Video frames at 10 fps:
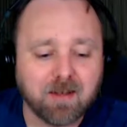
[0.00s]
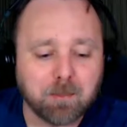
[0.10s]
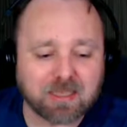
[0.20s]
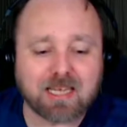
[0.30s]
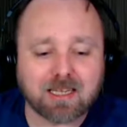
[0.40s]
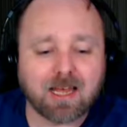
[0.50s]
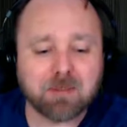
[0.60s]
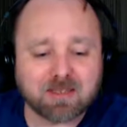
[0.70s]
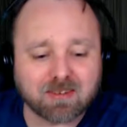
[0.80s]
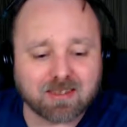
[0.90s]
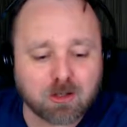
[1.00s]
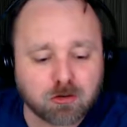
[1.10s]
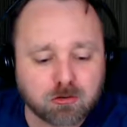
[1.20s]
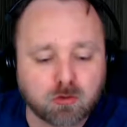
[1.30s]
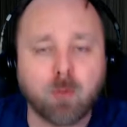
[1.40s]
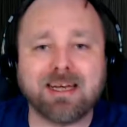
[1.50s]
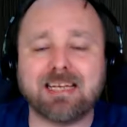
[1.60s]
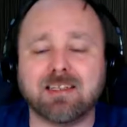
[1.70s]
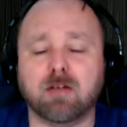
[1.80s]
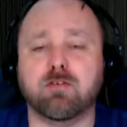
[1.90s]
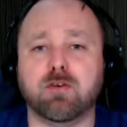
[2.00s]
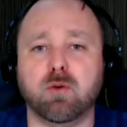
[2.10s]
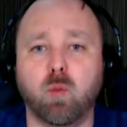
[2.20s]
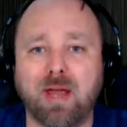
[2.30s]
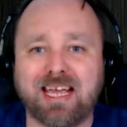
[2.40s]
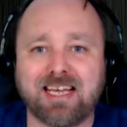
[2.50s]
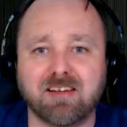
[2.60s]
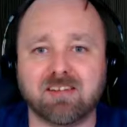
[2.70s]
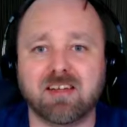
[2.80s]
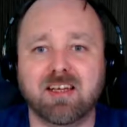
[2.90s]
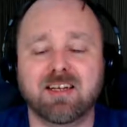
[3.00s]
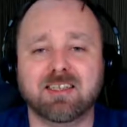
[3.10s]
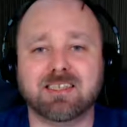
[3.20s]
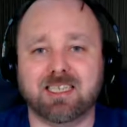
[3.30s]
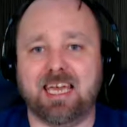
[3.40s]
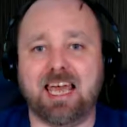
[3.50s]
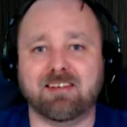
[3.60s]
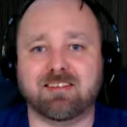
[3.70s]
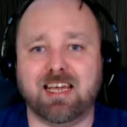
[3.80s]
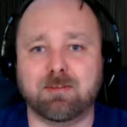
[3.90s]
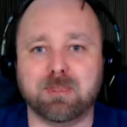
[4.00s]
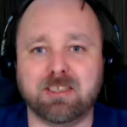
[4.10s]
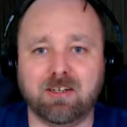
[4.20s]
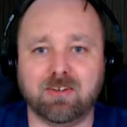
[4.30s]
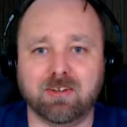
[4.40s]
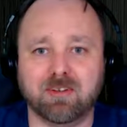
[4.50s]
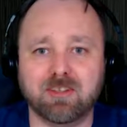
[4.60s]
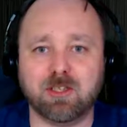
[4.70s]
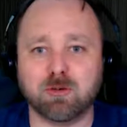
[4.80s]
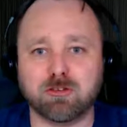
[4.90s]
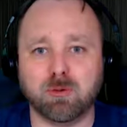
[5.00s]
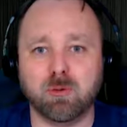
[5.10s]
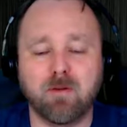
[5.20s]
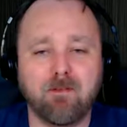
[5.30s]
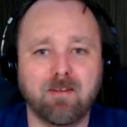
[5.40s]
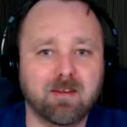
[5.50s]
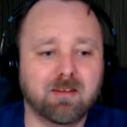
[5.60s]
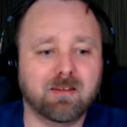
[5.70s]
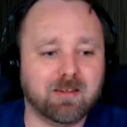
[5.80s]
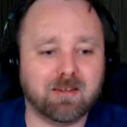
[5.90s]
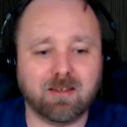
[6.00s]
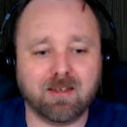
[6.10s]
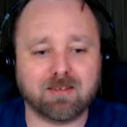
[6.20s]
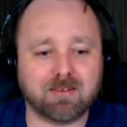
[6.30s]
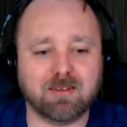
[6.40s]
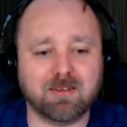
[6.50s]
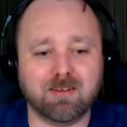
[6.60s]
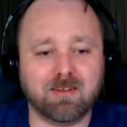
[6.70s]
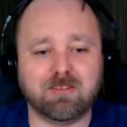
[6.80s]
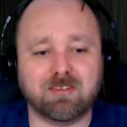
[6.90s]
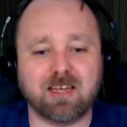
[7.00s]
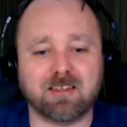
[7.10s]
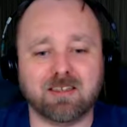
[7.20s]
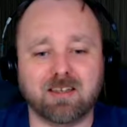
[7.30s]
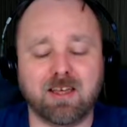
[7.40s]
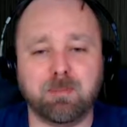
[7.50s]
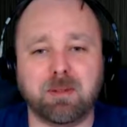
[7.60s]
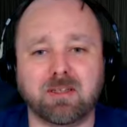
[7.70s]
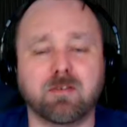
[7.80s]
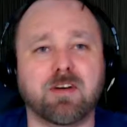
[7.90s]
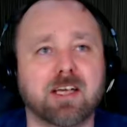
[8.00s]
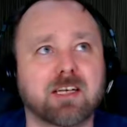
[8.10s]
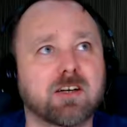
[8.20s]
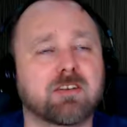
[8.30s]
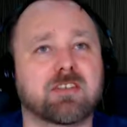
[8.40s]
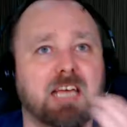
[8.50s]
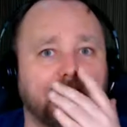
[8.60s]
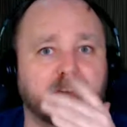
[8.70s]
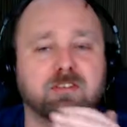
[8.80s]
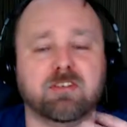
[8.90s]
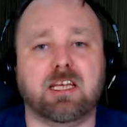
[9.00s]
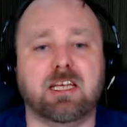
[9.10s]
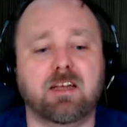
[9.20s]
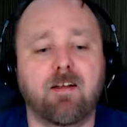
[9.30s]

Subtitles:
But yeah, I mean, that's the thing. There's so many different ways to get said material. You know, so it'd be different. I could understand if, say,